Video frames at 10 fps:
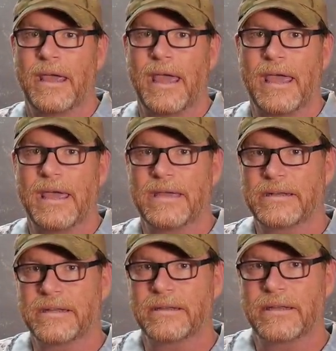
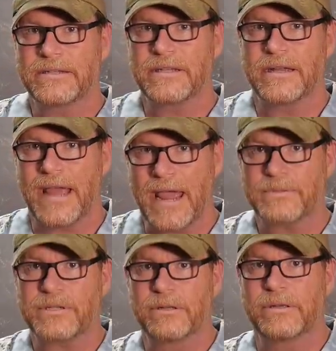And he said,
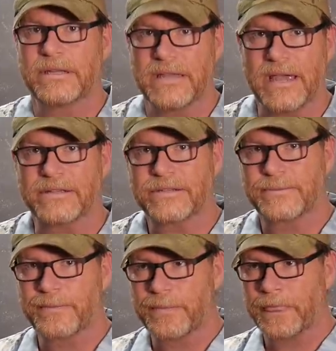absolutely
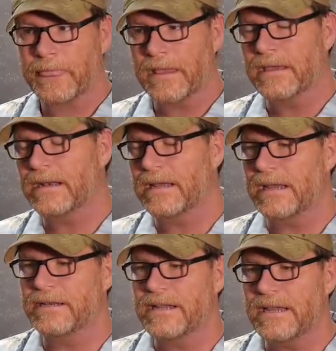yes. And,
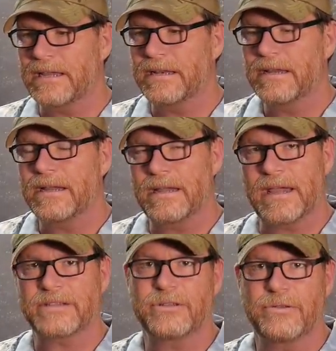and then he
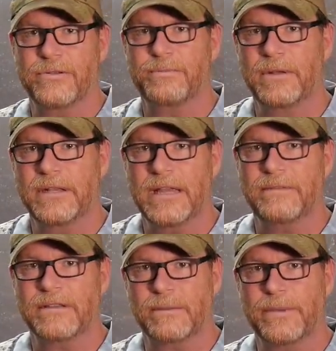asked, do you
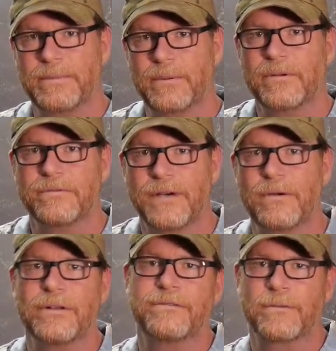believe that the people who
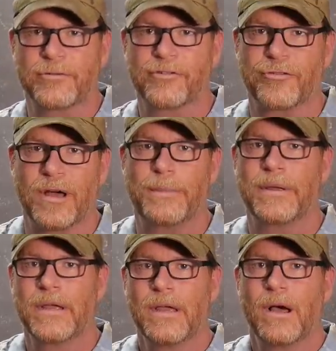voted for Trump
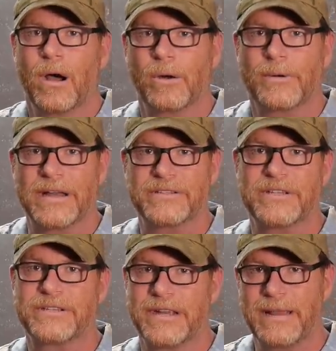are
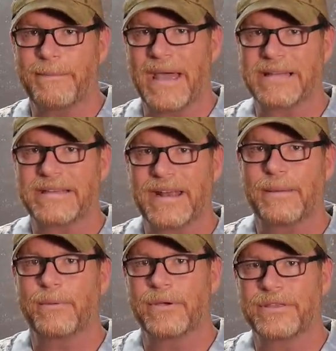racist? And he backed that
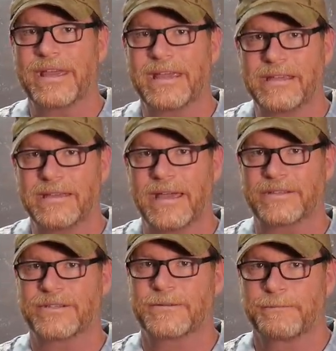up with a
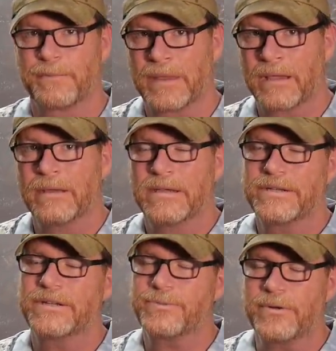yes.
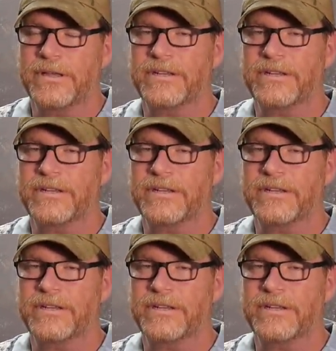So it's really,